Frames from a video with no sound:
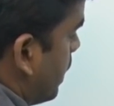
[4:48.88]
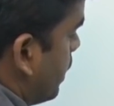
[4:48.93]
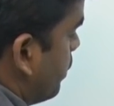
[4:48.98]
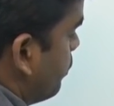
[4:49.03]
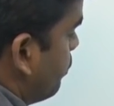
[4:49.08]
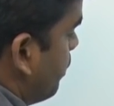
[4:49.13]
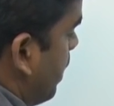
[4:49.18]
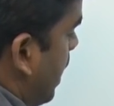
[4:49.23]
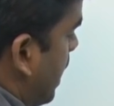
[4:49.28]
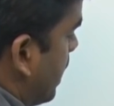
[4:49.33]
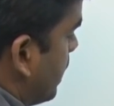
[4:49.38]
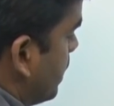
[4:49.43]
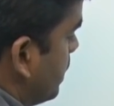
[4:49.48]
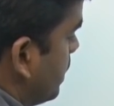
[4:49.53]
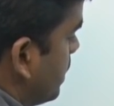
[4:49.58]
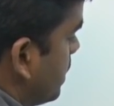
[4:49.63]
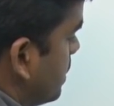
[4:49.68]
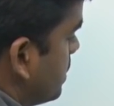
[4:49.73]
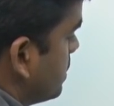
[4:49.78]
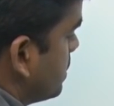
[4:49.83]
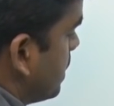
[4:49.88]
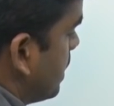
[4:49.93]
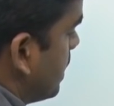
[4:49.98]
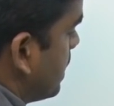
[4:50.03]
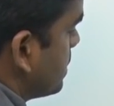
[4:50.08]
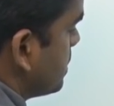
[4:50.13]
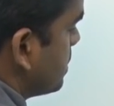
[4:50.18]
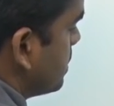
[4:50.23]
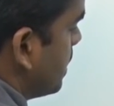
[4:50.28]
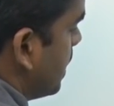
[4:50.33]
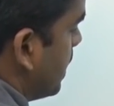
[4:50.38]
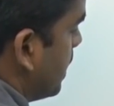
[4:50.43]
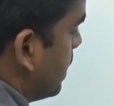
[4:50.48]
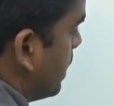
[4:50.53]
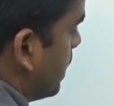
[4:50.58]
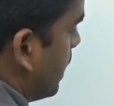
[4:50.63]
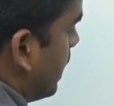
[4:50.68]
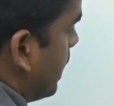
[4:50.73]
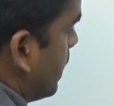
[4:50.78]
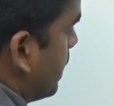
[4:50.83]
If I is less
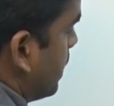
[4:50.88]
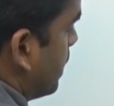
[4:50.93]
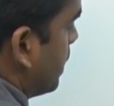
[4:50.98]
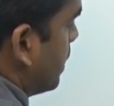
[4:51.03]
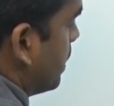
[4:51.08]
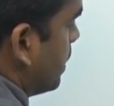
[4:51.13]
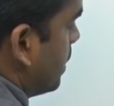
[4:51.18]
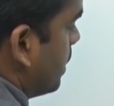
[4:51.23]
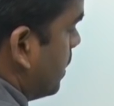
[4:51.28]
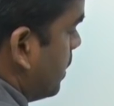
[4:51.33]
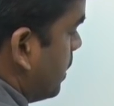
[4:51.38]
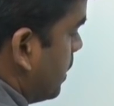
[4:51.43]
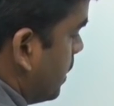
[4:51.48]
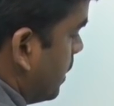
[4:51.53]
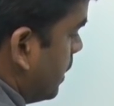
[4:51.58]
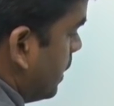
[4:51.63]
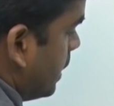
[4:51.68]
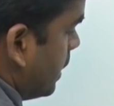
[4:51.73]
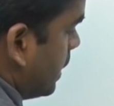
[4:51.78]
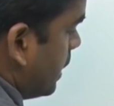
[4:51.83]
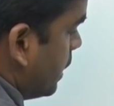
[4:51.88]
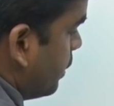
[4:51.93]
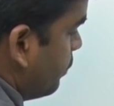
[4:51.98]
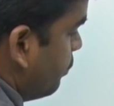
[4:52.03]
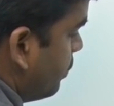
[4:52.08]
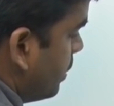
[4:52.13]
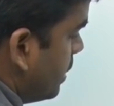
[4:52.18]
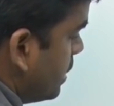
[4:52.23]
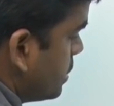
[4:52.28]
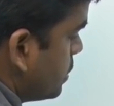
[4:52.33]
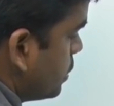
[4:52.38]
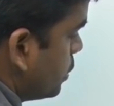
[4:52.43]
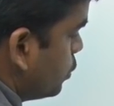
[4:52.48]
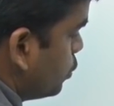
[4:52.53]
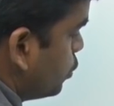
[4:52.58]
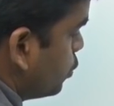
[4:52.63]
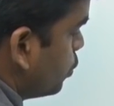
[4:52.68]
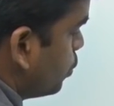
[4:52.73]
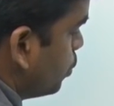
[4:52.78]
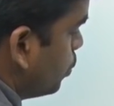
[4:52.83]
than n. If it is a
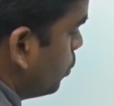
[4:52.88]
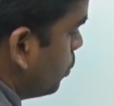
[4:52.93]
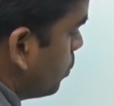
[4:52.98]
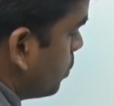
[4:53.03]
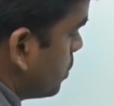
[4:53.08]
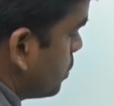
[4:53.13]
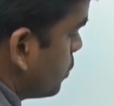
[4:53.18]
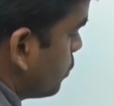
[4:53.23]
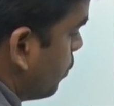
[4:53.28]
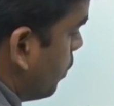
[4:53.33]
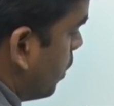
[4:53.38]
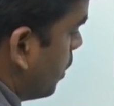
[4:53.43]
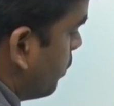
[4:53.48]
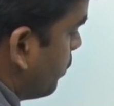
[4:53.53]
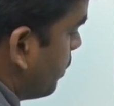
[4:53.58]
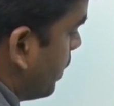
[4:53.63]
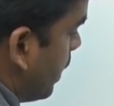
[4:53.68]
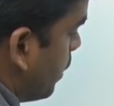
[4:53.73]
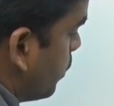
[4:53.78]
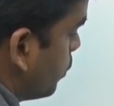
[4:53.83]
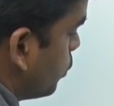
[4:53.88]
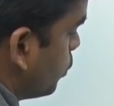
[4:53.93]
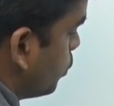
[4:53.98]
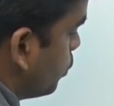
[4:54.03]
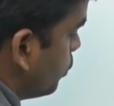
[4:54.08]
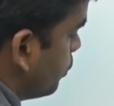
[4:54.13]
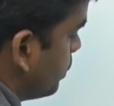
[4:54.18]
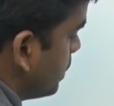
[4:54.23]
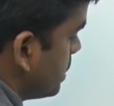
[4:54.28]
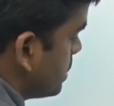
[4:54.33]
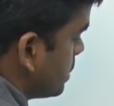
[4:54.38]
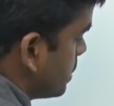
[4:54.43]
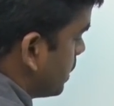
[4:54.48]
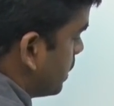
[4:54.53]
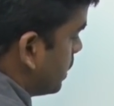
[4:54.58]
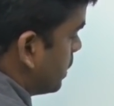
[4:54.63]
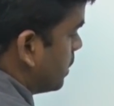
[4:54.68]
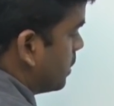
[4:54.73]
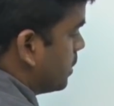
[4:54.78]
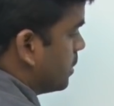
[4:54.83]
true, so what we have to do, we'll
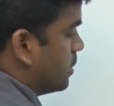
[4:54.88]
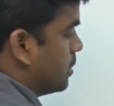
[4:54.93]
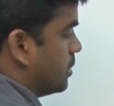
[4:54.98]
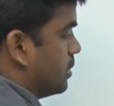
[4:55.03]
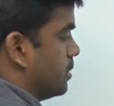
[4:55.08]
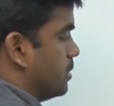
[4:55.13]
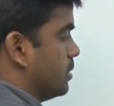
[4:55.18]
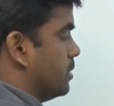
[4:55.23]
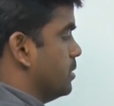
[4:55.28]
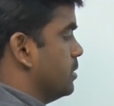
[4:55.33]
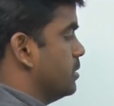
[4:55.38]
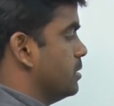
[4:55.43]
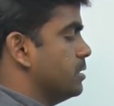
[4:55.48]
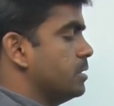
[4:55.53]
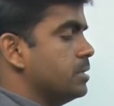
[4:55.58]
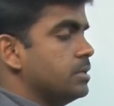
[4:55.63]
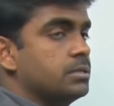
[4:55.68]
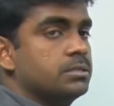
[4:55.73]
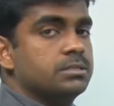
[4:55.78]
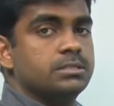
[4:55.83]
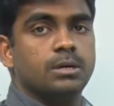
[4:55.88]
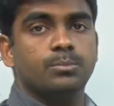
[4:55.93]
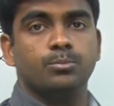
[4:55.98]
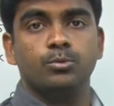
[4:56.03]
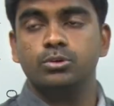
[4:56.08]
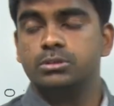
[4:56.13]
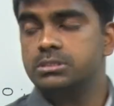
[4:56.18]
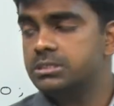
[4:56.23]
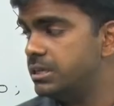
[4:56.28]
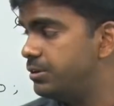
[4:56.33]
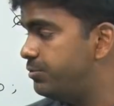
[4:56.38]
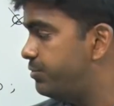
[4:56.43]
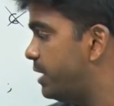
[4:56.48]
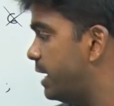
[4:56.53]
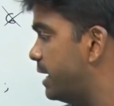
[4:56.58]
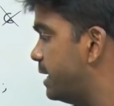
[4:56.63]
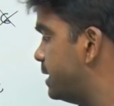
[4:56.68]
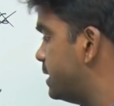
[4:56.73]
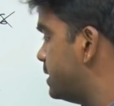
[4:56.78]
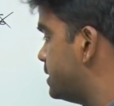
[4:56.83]
see. Suppose if
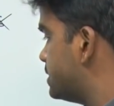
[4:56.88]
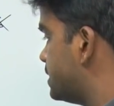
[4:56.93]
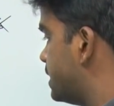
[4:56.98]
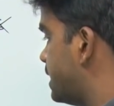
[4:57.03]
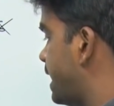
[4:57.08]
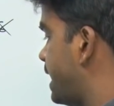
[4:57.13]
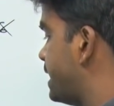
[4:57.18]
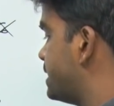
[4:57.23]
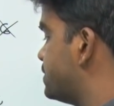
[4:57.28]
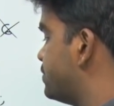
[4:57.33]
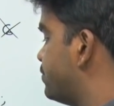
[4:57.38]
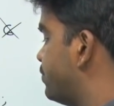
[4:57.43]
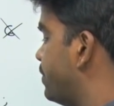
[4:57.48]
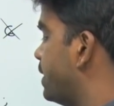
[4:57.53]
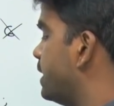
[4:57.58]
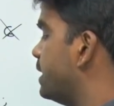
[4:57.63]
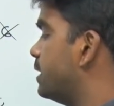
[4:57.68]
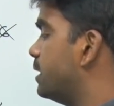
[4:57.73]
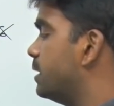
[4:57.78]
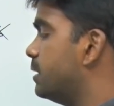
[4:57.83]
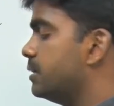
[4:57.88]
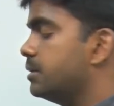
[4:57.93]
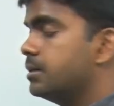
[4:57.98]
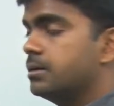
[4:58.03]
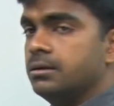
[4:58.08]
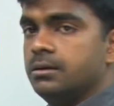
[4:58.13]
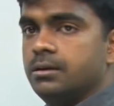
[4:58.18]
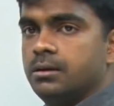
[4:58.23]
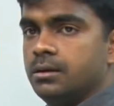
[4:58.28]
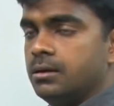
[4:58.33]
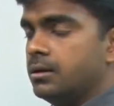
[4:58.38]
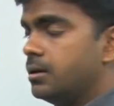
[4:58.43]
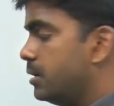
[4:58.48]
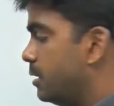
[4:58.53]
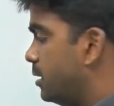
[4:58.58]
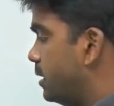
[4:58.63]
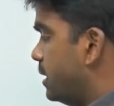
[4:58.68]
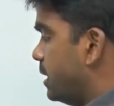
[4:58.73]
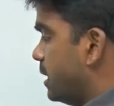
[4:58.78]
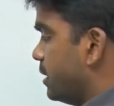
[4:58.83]
condition has failed.
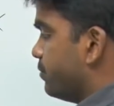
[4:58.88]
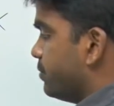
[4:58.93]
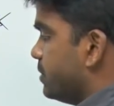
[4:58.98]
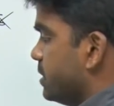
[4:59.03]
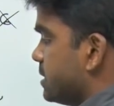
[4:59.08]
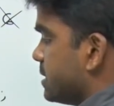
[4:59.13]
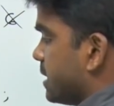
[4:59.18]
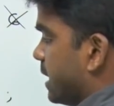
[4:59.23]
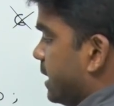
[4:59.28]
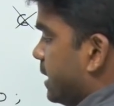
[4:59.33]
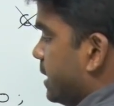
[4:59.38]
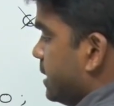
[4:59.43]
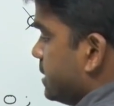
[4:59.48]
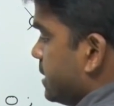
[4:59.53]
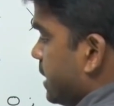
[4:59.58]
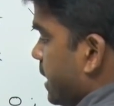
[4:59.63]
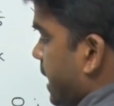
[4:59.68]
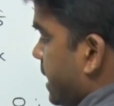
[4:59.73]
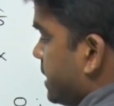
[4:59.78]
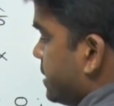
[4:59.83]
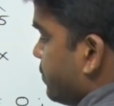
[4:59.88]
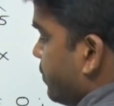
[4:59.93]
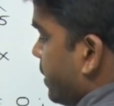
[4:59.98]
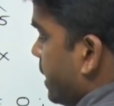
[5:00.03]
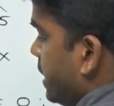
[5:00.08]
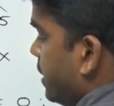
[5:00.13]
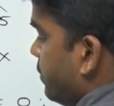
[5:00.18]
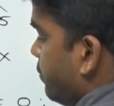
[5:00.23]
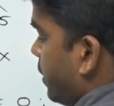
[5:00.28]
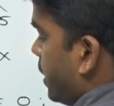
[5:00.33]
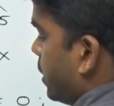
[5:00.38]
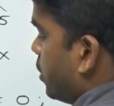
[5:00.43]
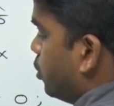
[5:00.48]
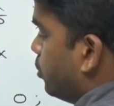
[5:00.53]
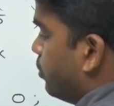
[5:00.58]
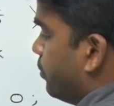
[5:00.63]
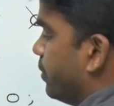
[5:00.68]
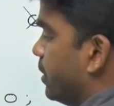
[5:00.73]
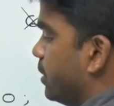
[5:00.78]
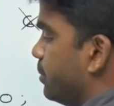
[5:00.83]
If this condition has failed, for
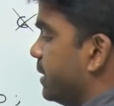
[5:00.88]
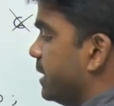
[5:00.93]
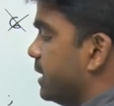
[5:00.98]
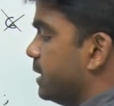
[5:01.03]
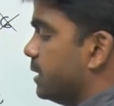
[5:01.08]
loop will be